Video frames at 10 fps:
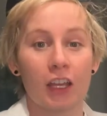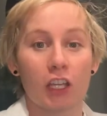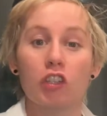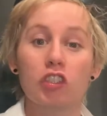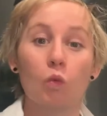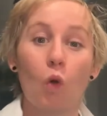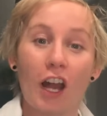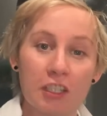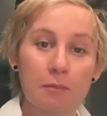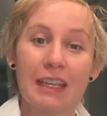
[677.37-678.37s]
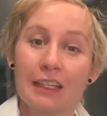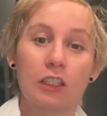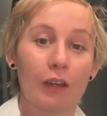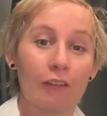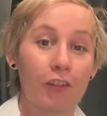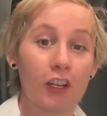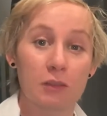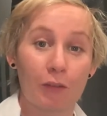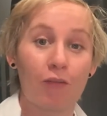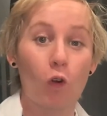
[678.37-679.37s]
You should watch me do it first
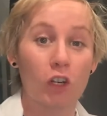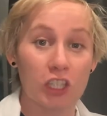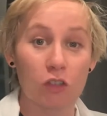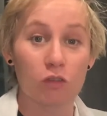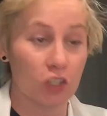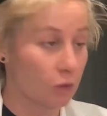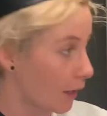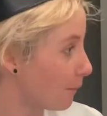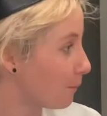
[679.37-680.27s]
before you do it.